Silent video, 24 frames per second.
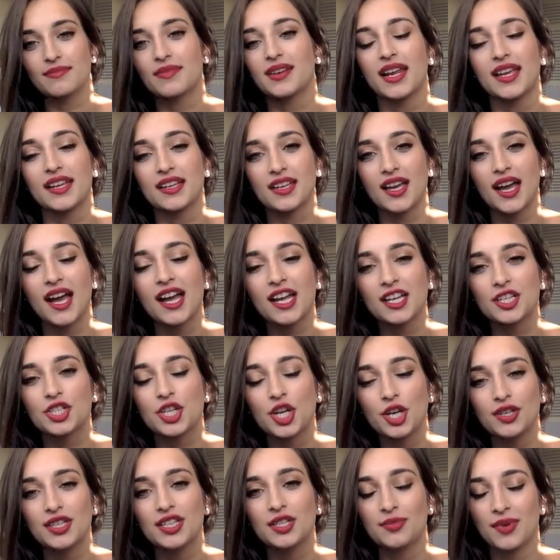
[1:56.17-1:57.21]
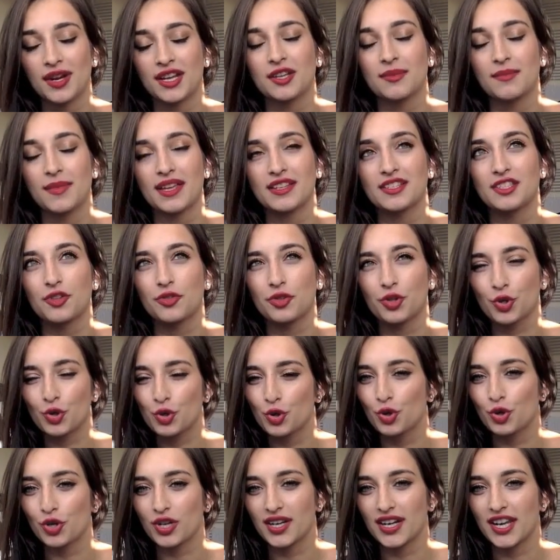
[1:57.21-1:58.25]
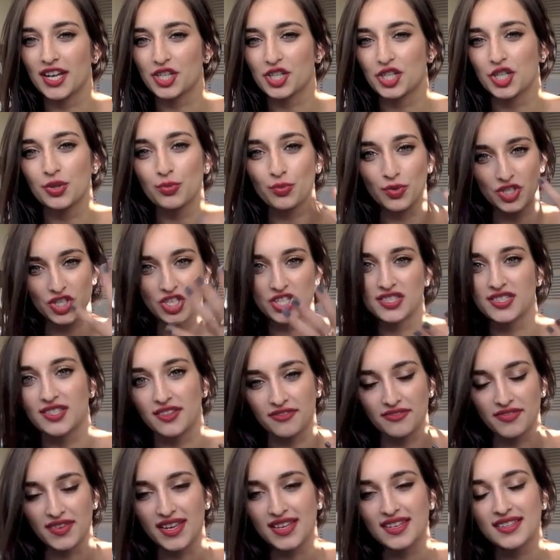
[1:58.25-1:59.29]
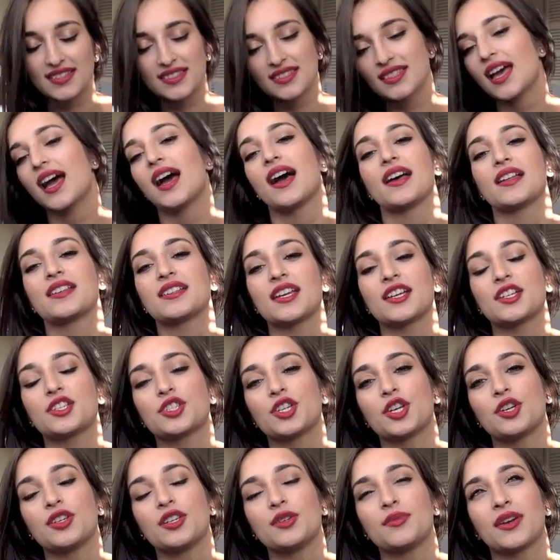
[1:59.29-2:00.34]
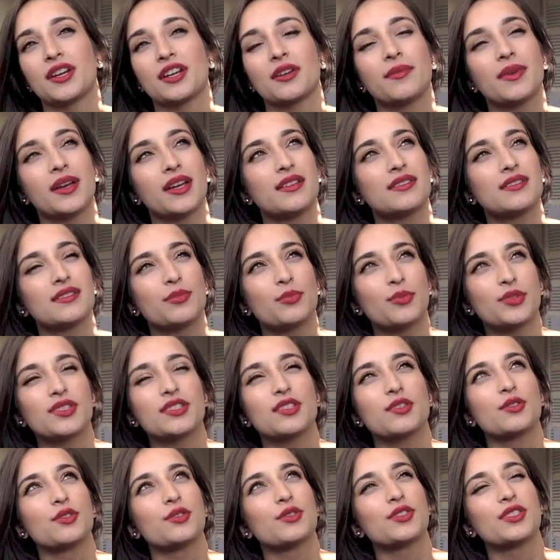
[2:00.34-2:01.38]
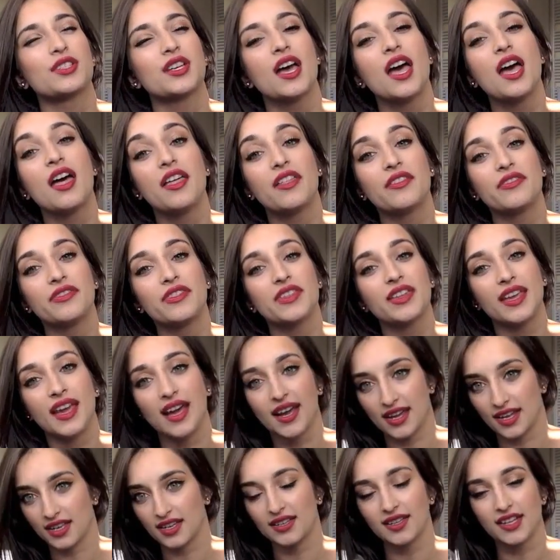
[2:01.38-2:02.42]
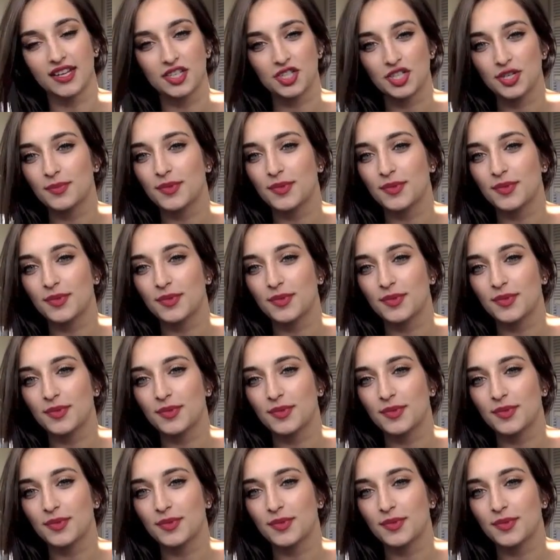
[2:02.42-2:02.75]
Like, I totally recommend the Core Collection, which is the face, and I totally recommend, what's it called, the Eye Collection,